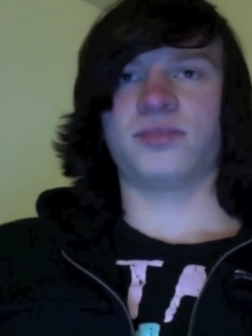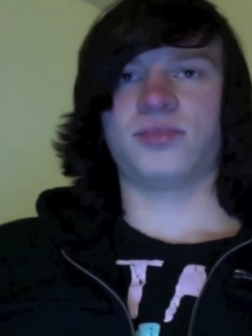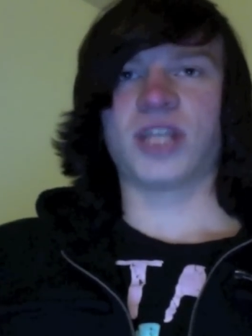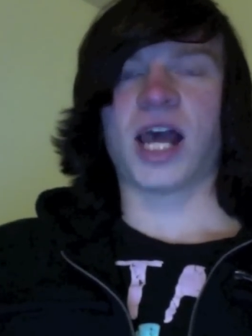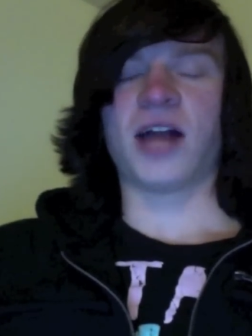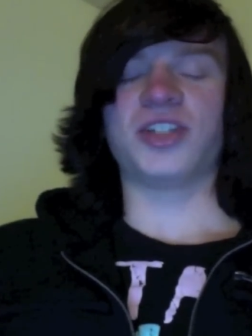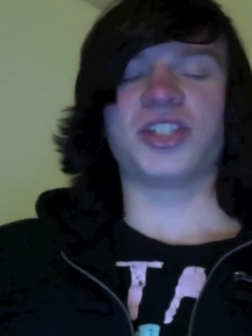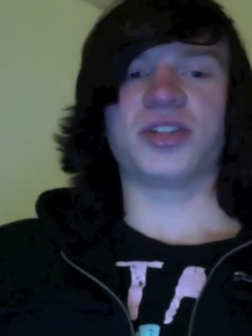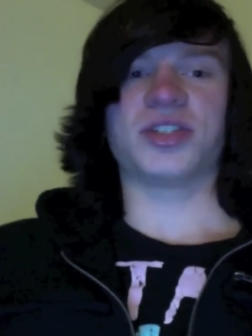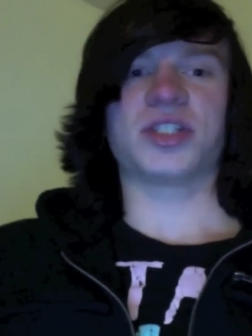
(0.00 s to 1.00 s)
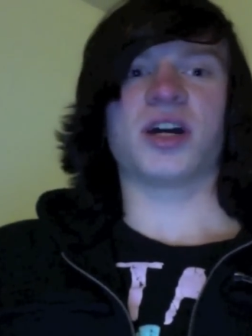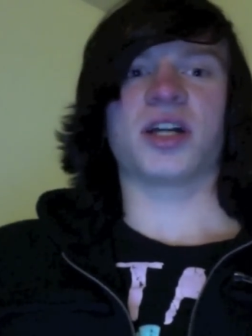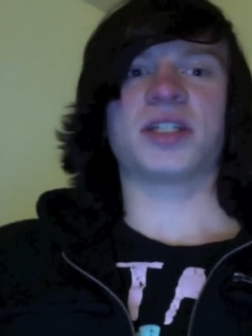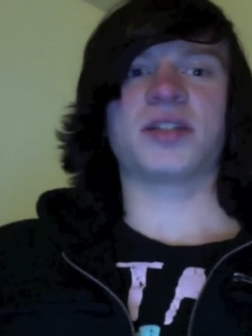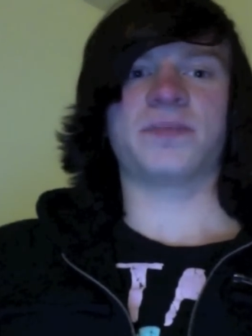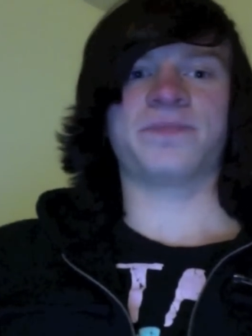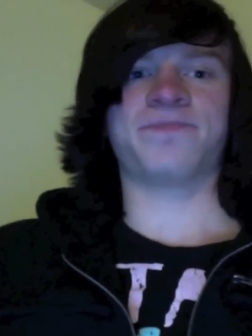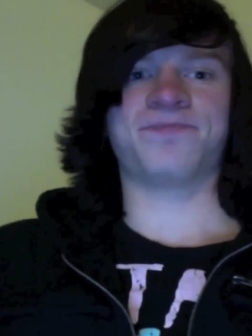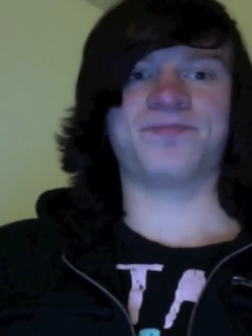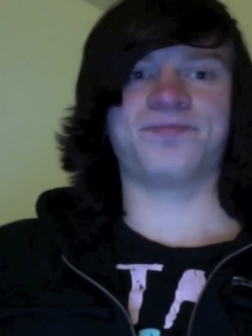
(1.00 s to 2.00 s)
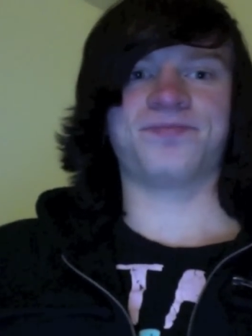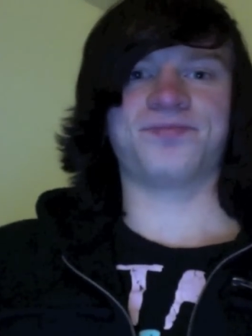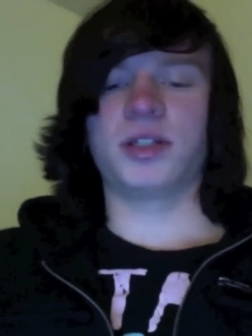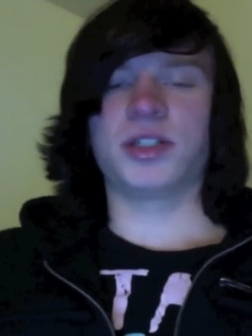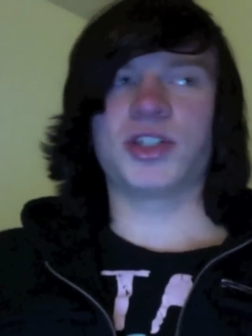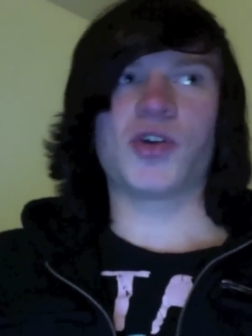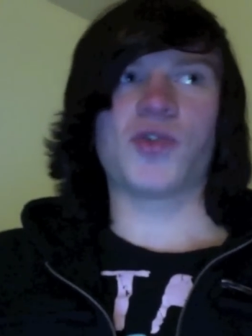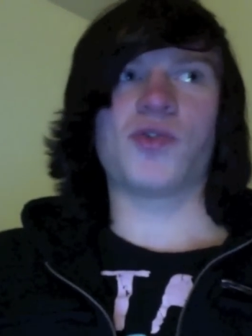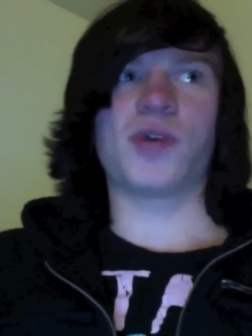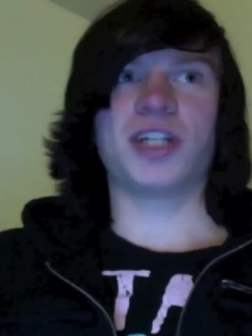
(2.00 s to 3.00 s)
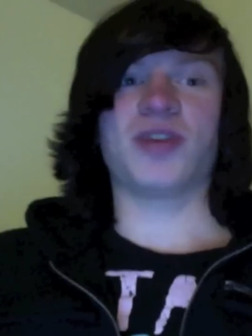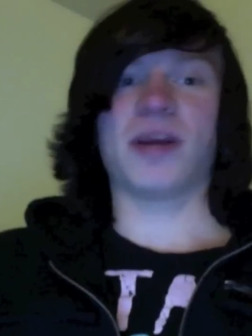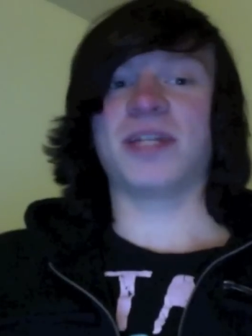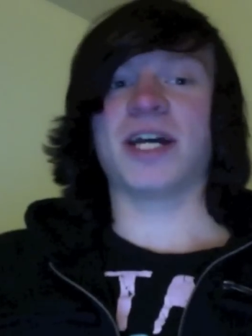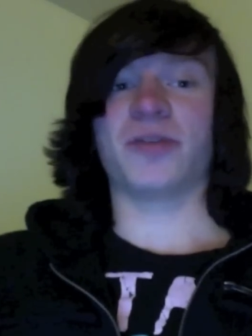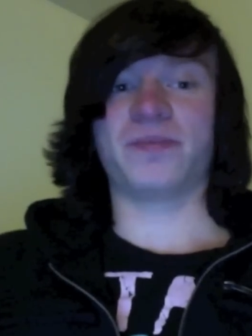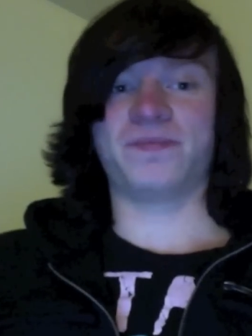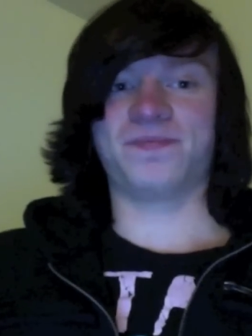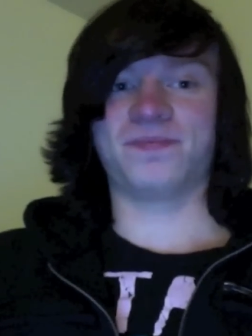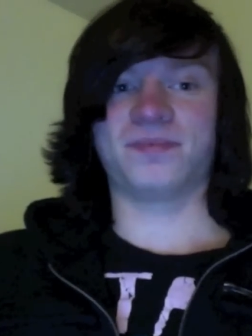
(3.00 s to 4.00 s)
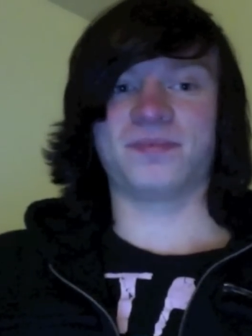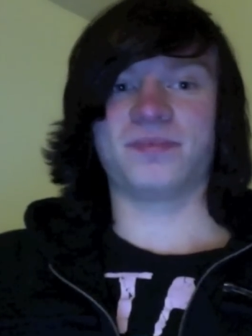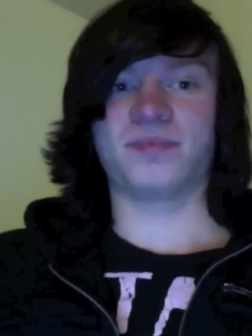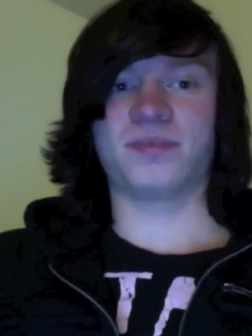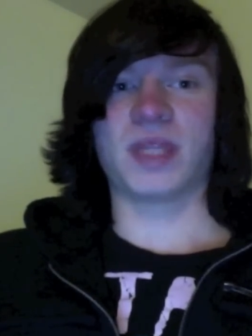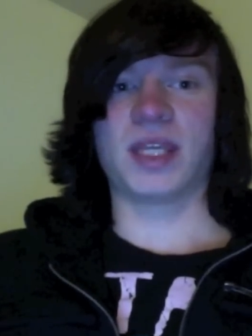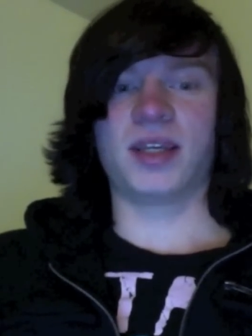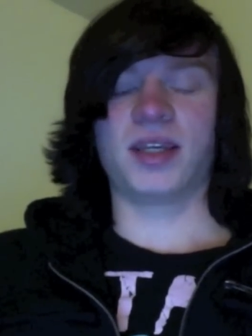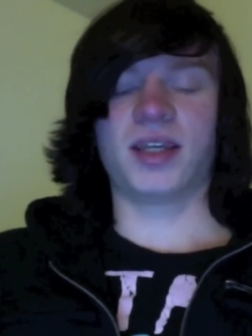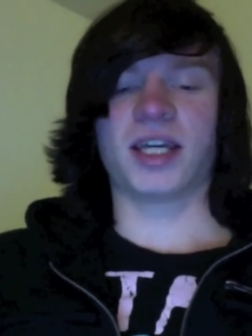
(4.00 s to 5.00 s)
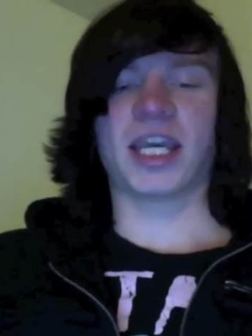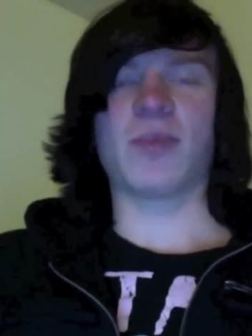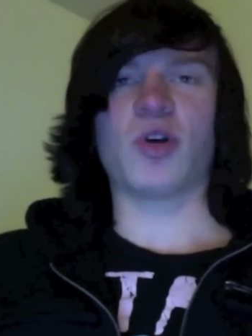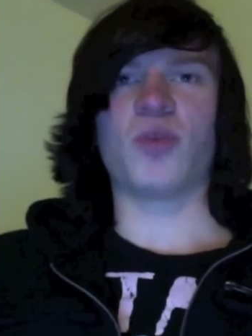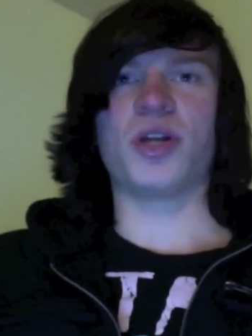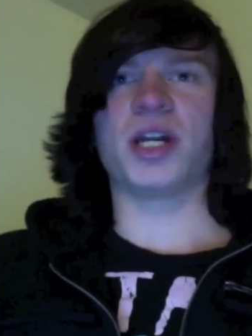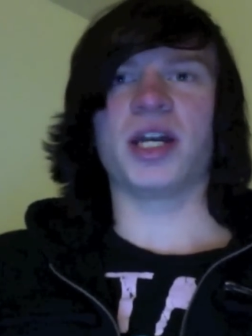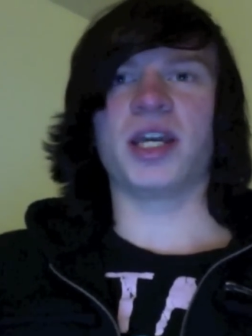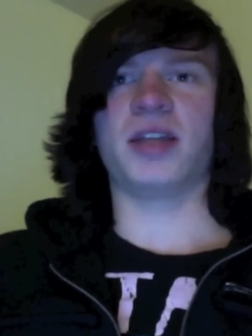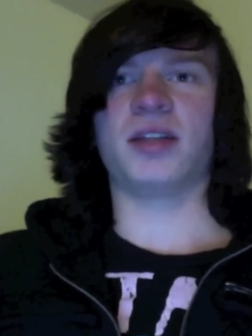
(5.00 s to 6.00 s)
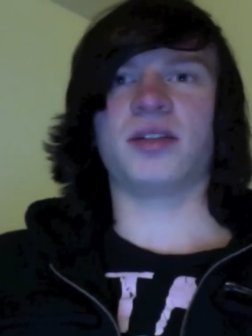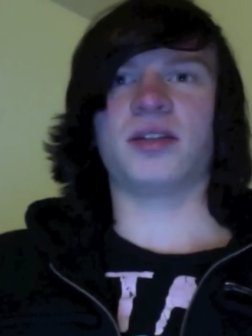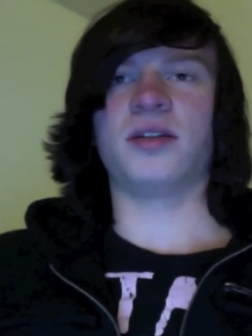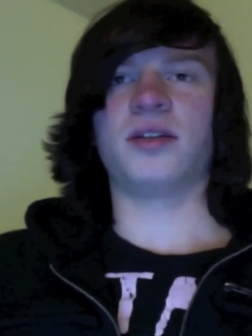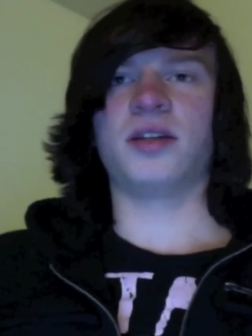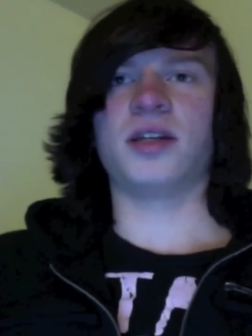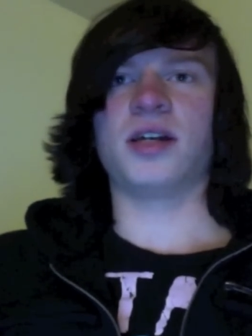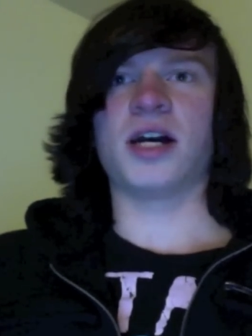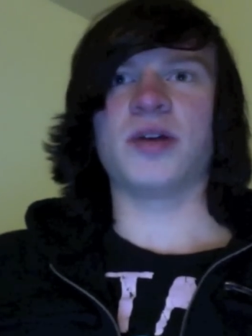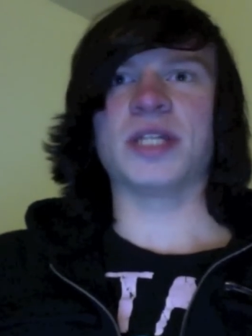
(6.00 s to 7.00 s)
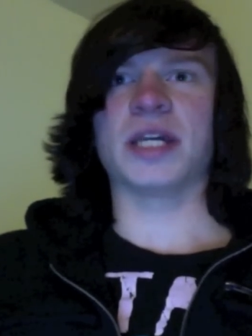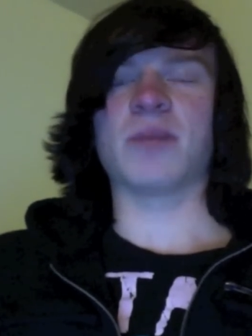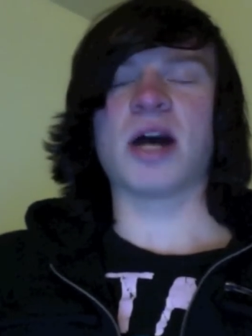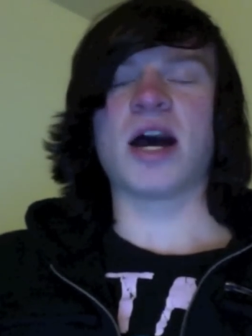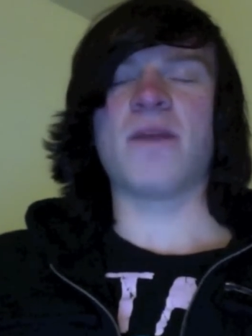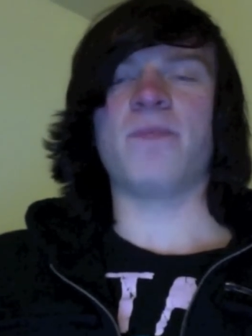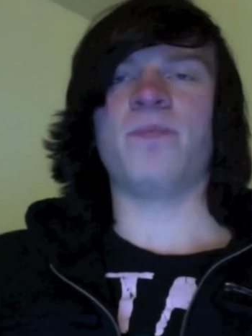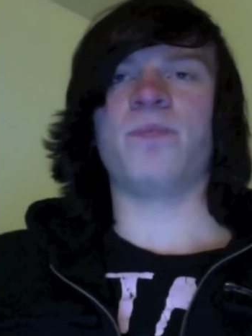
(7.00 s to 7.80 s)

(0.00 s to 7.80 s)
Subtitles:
college still sucks. So I dropped out. I came home one night. I was like, Mom,